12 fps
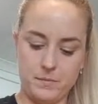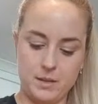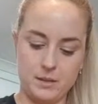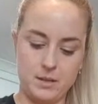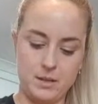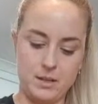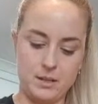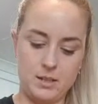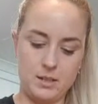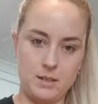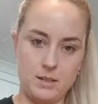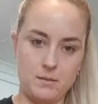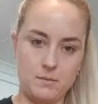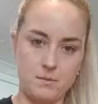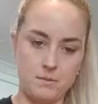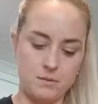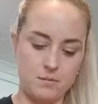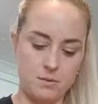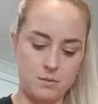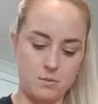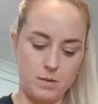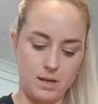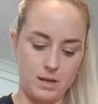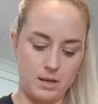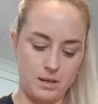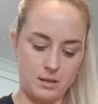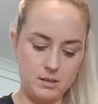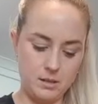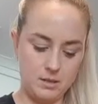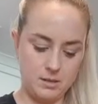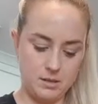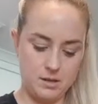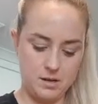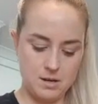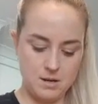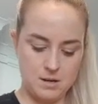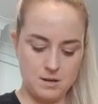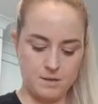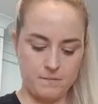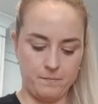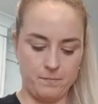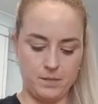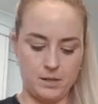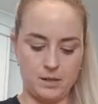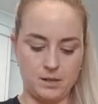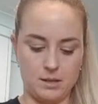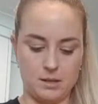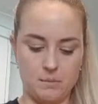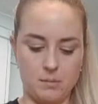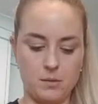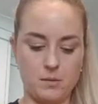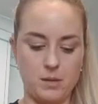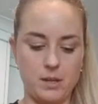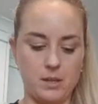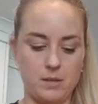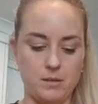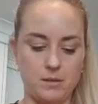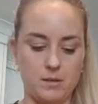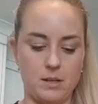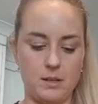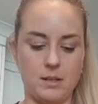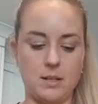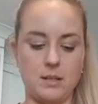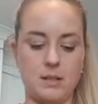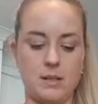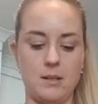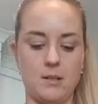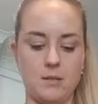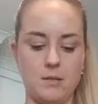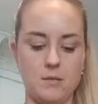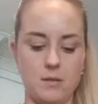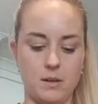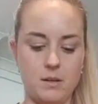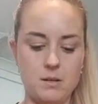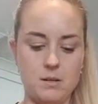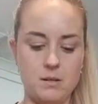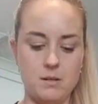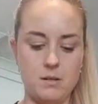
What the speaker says: So I like to roll one end, then I pop the other side over,